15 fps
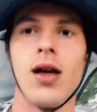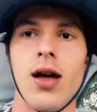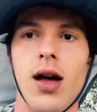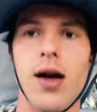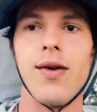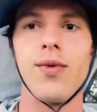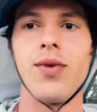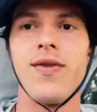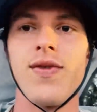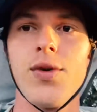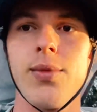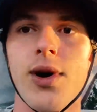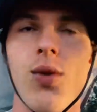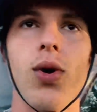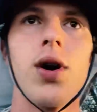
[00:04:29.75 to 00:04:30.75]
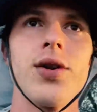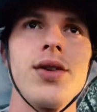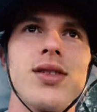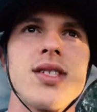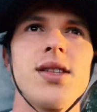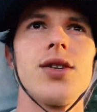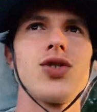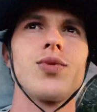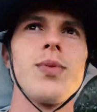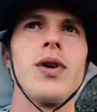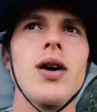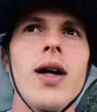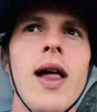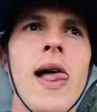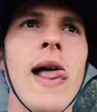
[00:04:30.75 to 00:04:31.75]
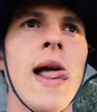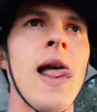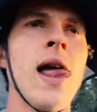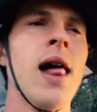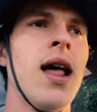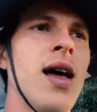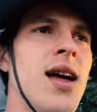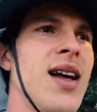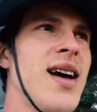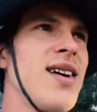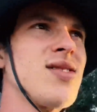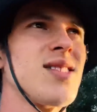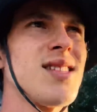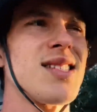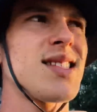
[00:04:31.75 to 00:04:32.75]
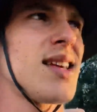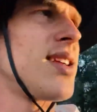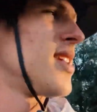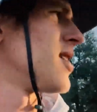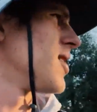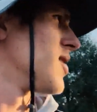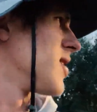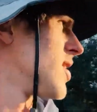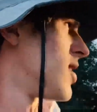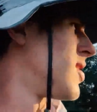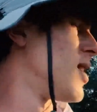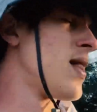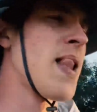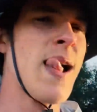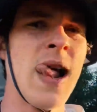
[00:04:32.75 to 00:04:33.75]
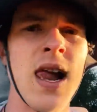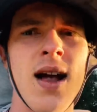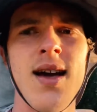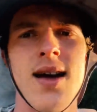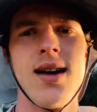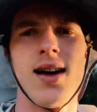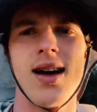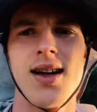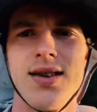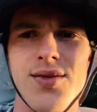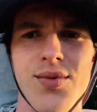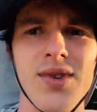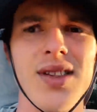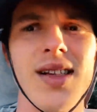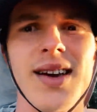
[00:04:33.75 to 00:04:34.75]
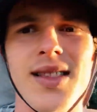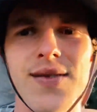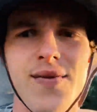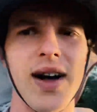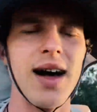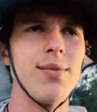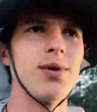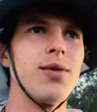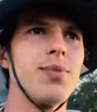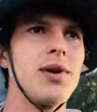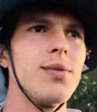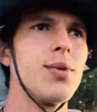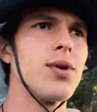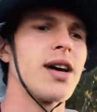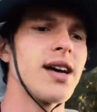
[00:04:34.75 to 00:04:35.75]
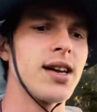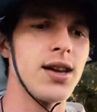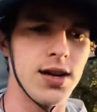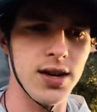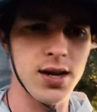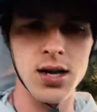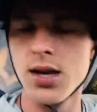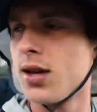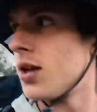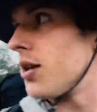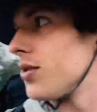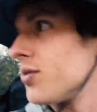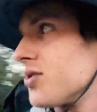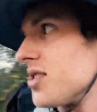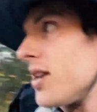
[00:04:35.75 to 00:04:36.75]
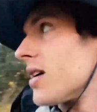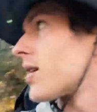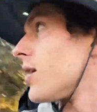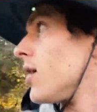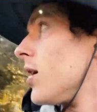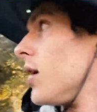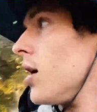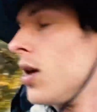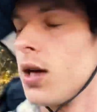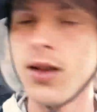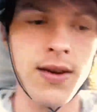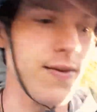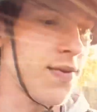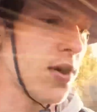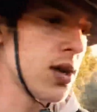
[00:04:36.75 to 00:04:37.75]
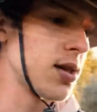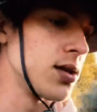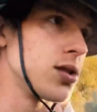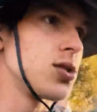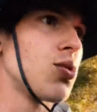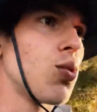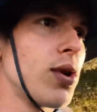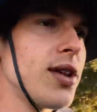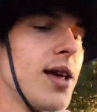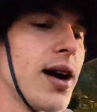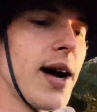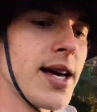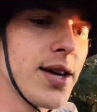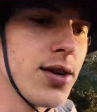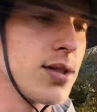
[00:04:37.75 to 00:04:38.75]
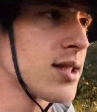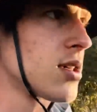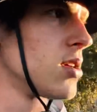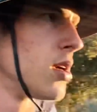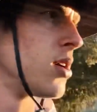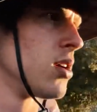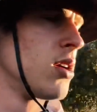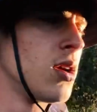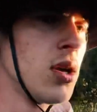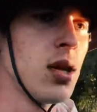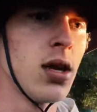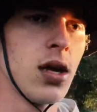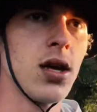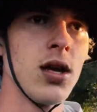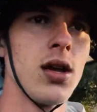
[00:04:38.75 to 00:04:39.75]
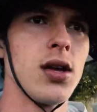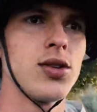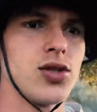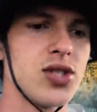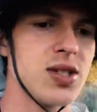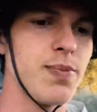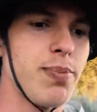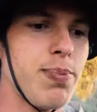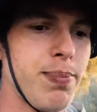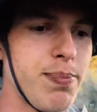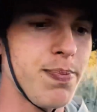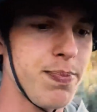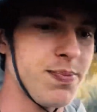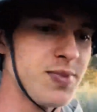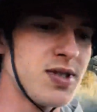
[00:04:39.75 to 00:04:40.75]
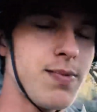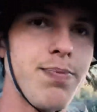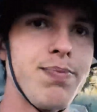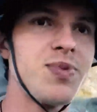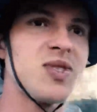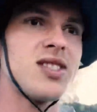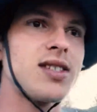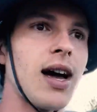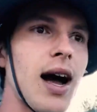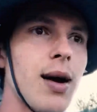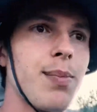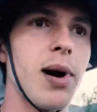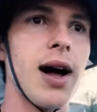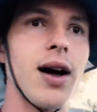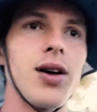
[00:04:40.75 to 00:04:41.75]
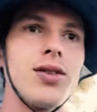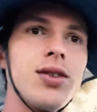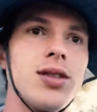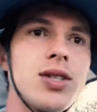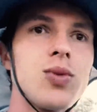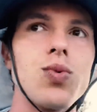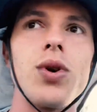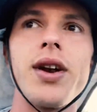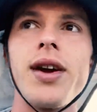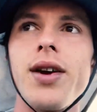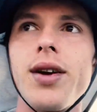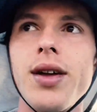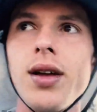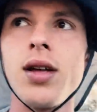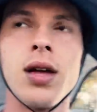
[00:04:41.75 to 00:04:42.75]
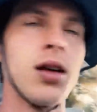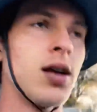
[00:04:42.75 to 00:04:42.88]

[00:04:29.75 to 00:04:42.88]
I refilled my water and such, but I was gonna stay here. I didn't really like the vibe of the people hanging here. And there's like fucking twenty hikers just stockpiled in this one area.